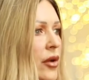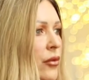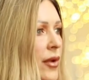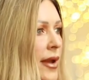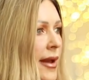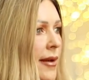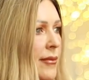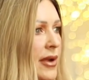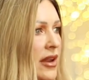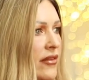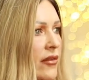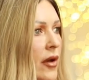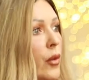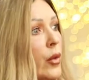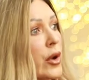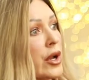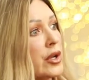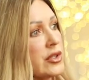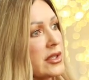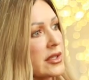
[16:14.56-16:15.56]
around but if I
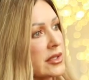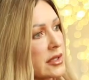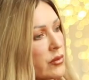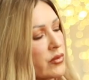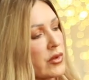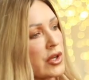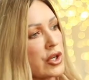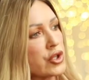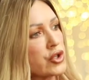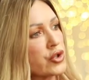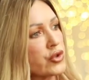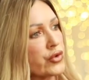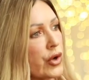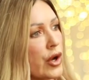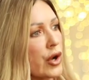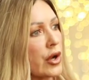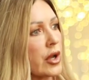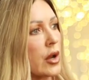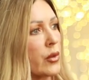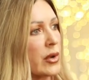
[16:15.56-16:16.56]
want to do something
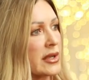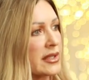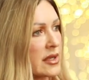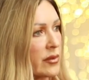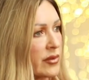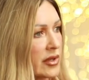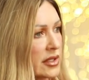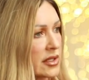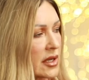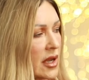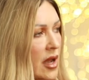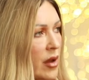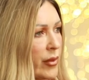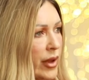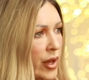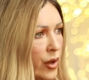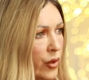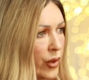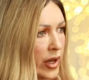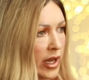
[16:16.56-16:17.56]
strong and I want something to come
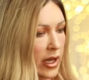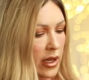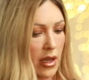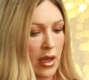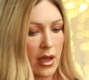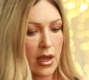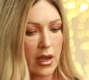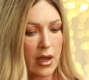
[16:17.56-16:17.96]
in quick